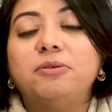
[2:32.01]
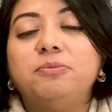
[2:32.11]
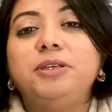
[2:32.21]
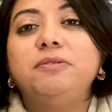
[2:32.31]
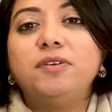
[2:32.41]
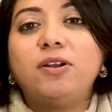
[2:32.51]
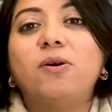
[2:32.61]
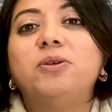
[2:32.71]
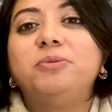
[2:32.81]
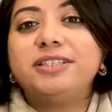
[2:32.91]
We were
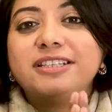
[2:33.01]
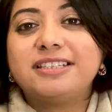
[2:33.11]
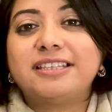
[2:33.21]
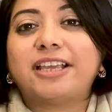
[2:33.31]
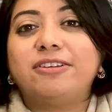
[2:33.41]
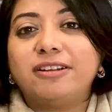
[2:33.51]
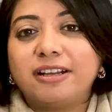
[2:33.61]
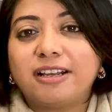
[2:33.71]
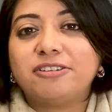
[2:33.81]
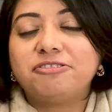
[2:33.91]
always a secular
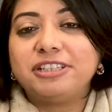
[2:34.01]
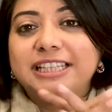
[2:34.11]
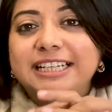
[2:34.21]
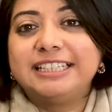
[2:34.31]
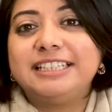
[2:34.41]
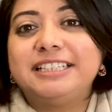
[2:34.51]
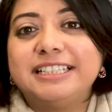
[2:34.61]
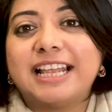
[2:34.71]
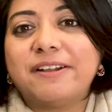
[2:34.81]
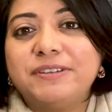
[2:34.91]
country that
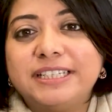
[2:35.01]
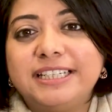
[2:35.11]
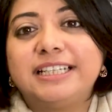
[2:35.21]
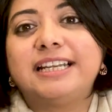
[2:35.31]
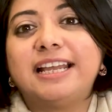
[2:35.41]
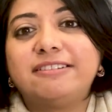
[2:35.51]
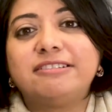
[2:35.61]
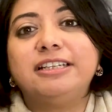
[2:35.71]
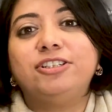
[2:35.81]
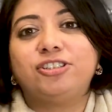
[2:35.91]
didn't have a declared
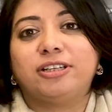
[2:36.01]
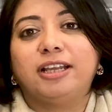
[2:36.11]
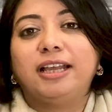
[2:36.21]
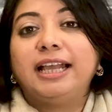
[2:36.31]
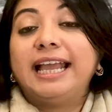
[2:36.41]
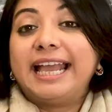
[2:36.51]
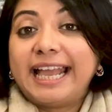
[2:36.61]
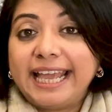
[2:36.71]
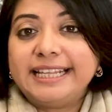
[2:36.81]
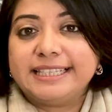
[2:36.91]
religion.
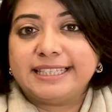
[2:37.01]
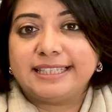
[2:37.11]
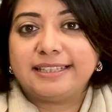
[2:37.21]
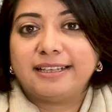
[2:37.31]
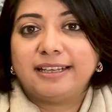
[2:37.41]
Hence,